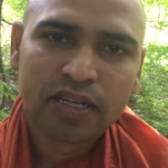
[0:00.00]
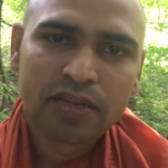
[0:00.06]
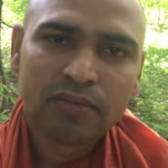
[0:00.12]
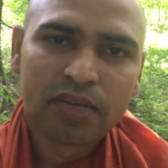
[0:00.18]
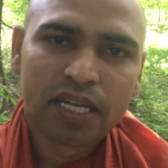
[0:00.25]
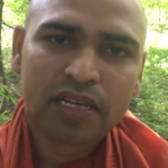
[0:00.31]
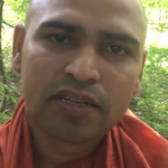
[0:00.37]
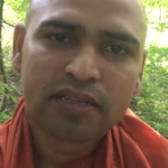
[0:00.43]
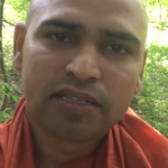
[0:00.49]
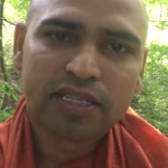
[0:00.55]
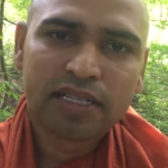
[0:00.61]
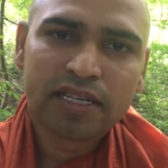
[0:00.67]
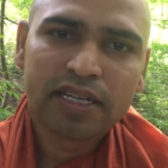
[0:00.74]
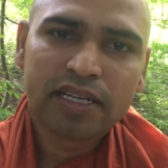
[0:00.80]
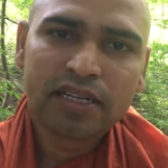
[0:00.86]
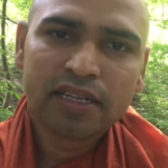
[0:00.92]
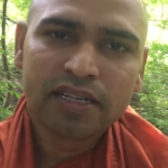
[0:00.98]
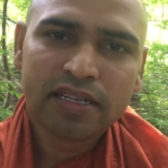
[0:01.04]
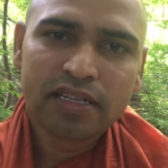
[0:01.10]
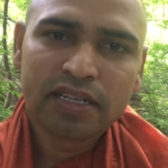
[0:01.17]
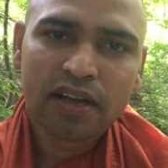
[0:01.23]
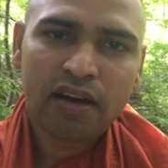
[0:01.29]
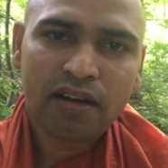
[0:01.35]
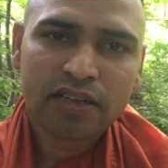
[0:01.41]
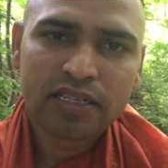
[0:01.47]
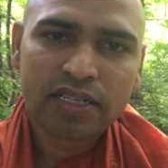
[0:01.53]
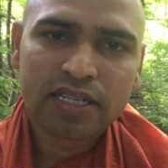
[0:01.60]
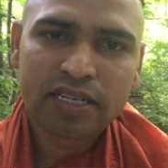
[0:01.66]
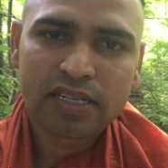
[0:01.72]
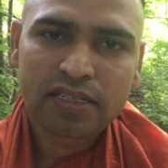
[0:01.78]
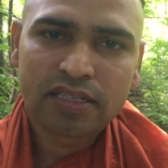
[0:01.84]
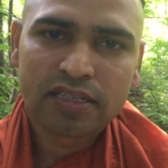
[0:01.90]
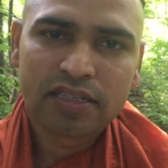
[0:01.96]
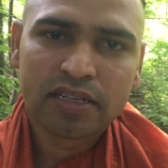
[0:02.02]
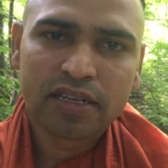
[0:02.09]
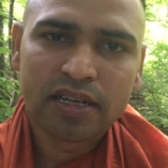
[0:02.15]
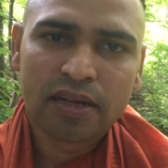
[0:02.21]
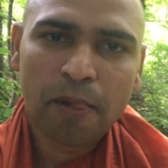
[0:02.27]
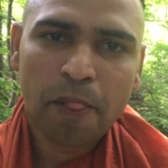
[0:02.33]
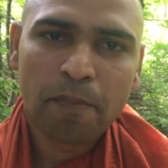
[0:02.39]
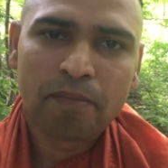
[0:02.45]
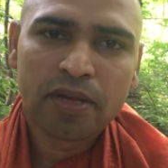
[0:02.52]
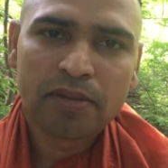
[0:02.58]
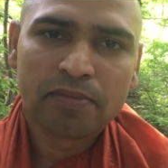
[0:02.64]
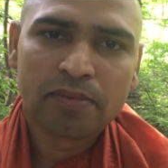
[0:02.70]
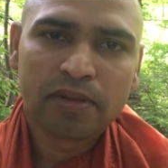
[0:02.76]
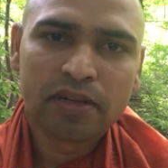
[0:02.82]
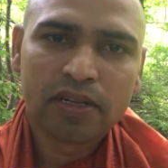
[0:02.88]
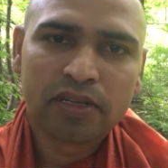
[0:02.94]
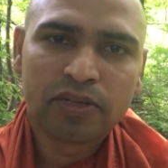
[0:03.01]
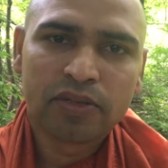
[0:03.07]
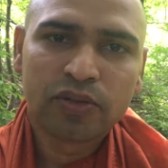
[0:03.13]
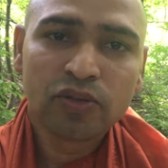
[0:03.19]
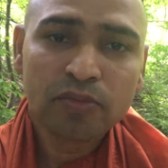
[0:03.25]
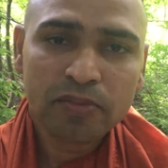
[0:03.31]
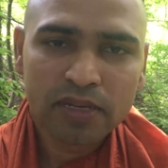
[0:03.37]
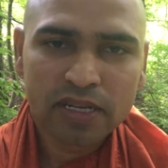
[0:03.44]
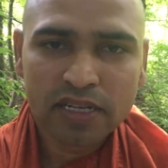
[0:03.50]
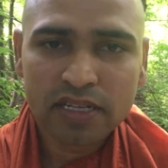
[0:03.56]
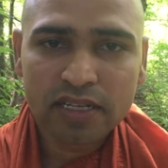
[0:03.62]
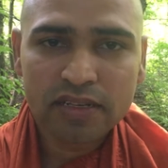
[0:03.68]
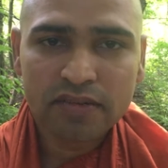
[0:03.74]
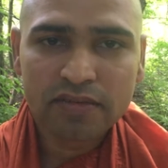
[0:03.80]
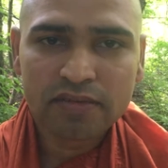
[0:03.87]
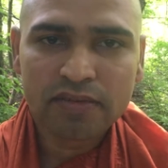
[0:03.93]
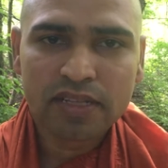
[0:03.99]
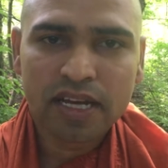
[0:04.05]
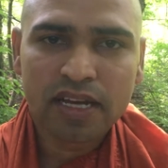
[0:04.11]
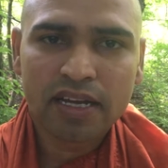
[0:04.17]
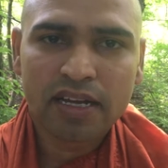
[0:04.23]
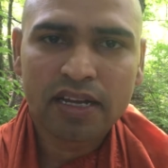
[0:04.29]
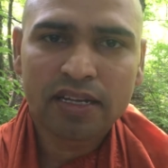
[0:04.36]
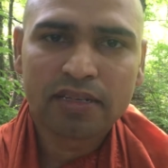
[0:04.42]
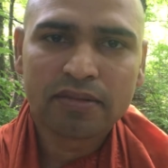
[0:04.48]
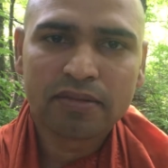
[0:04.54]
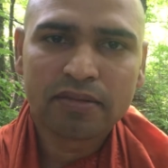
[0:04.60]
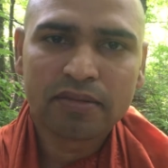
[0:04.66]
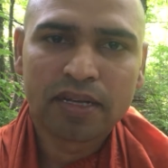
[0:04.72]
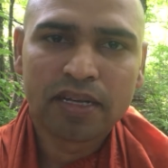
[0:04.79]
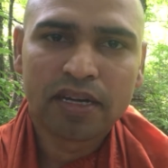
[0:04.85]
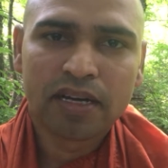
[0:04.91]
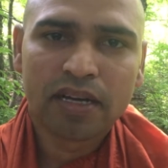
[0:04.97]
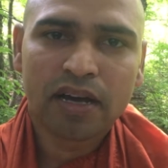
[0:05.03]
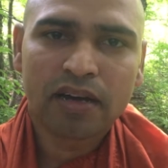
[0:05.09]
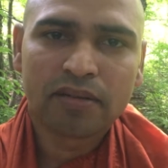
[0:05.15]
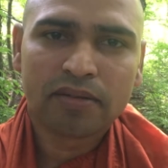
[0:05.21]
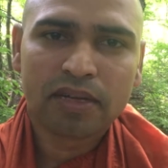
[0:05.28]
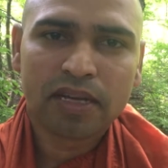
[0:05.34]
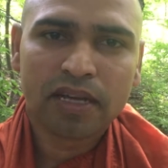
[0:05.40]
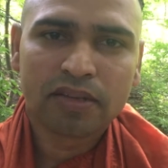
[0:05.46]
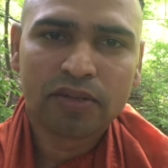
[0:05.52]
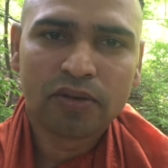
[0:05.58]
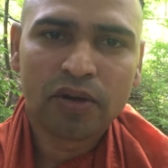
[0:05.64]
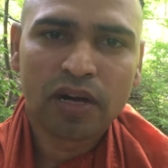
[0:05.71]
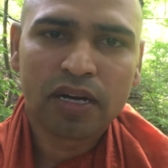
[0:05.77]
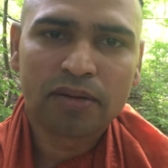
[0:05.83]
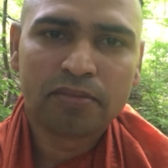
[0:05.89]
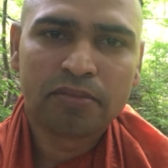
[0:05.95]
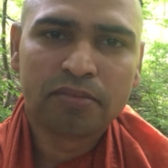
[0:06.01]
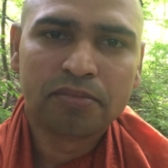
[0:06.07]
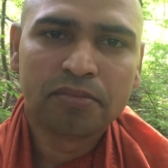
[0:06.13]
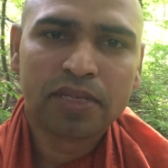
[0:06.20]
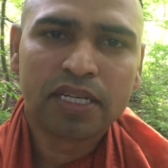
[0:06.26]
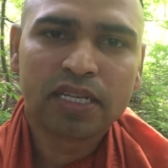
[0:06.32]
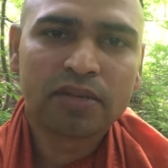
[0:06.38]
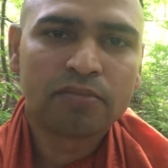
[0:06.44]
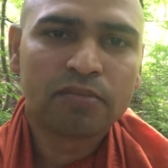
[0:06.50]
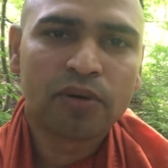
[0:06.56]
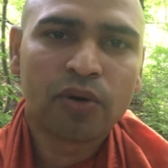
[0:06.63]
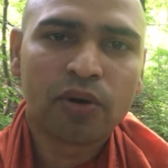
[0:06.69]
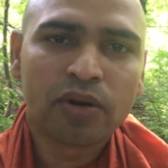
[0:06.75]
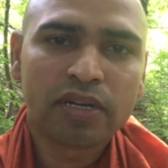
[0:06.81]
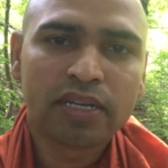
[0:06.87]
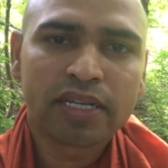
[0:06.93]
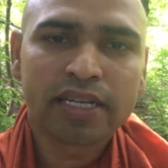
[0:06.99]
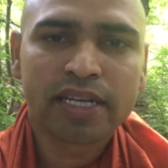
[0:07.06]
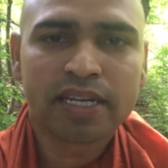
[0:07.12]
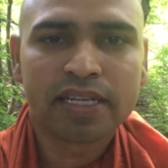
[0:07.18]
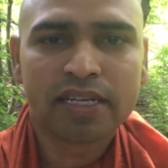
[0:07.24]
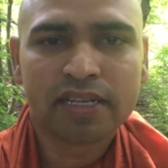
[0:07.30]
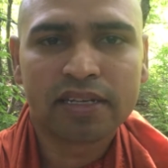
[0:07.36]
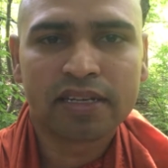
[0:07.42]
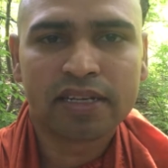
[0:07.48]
Because in Indian context, people do believe that you are being born again and